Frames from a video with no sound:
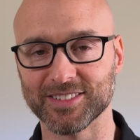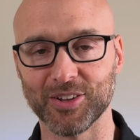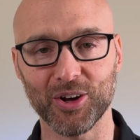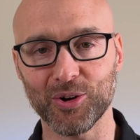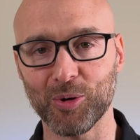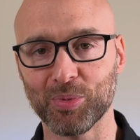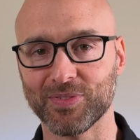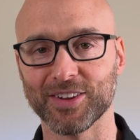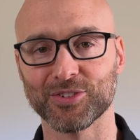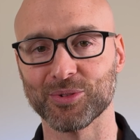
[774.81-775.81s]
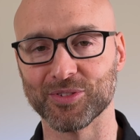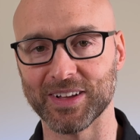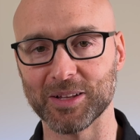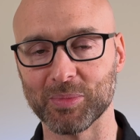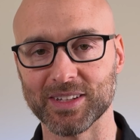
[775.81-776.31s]
Not all professional
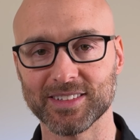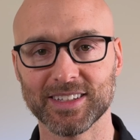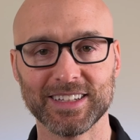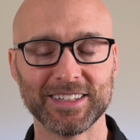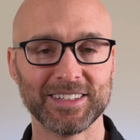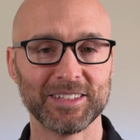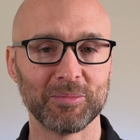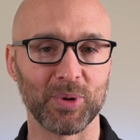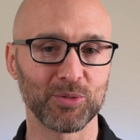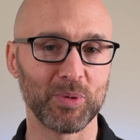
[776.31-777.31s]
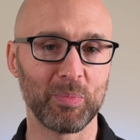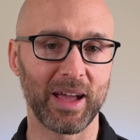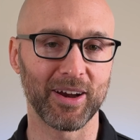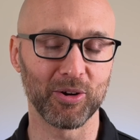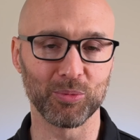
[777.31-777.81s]
development must be
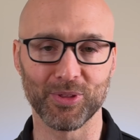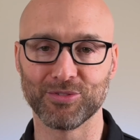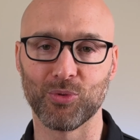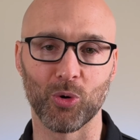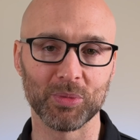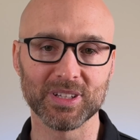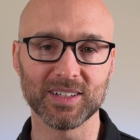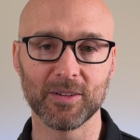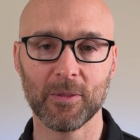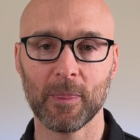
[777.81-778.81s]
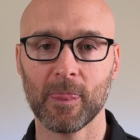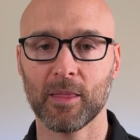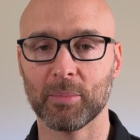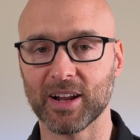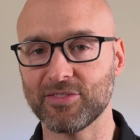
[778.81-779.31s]
paired with a formula,
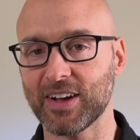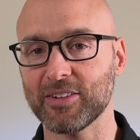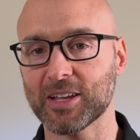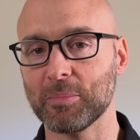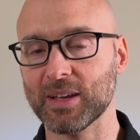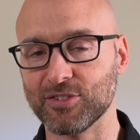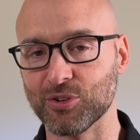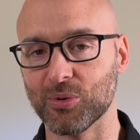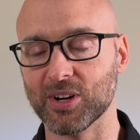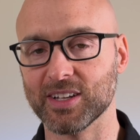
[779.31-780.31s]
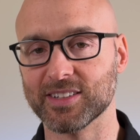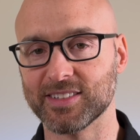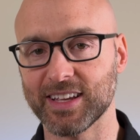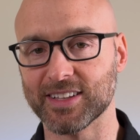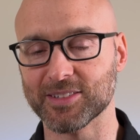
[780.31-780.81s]
but I found it can be a joy to
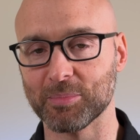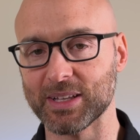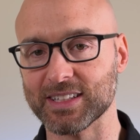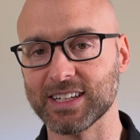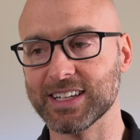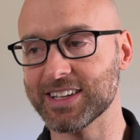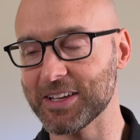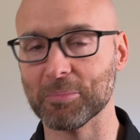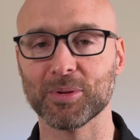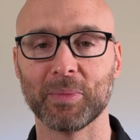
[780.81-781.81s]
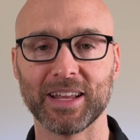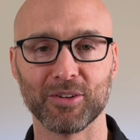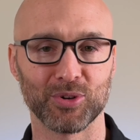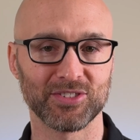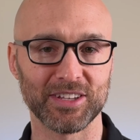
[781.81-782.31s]
take something like implementing
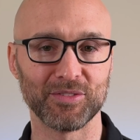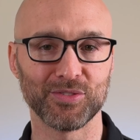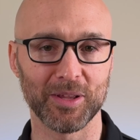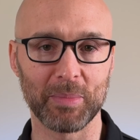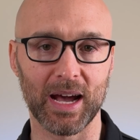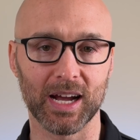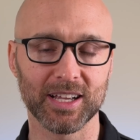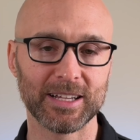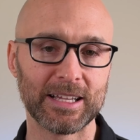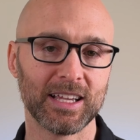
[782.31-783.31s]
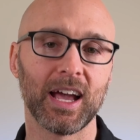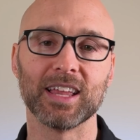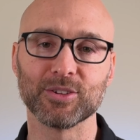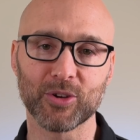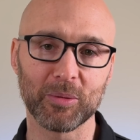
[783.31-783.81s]
received feedback and
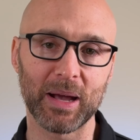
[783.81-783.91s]
looking back